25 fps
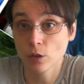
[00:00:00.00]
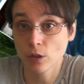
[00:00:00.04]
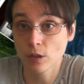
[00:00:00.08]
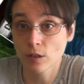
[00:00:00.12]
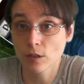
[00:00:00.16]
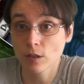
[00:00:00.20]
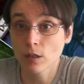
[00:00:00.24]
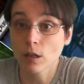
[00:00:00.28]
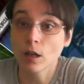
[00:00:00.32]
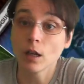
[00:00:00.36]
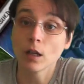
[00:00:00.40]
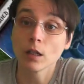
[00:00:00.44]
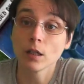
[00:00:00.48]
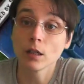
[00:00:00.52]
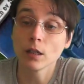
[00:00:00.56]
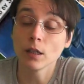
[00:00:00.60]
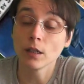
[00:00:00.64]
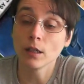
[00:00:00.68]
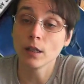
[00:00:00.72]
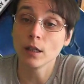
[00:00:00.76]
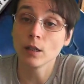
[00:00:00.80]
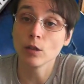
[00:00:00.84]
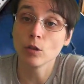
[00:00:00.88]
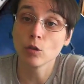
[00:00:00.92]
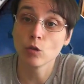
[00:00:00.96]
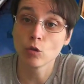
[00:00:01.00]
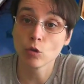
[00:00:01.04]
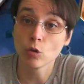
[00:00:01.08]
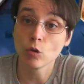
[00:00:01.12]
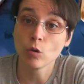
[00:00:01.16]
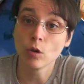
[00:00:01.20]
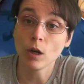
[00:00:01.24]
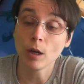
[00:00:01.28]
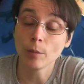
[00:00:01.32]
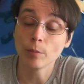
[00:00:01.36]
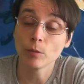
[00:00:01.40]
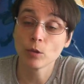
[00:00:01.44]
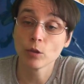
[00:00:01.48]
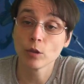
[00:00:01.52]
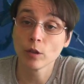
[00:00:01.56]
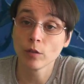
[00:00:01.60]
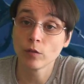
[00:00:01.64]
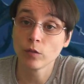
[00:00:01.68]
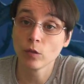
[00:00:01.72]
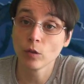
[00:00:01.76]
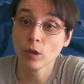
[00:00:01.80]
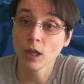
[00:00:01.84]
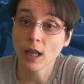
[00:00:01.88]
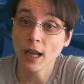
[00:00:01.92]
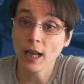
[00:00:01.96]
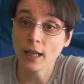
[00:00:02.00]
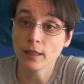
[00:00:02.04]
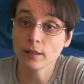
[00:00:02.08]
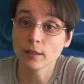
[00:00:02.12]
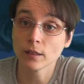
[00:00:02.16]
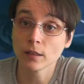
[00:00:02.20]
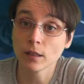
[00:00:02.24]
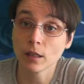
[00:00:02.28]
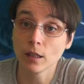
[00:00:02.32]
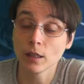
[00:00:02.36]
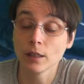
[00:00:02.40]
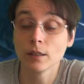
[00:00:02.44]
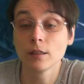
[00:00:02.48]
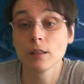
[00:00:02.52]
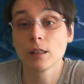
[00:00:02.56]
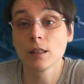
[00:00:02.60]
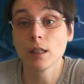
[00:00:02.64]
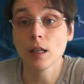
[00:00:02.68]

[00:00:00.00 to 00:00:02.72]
you discard it, and then you draw up to your full hand size,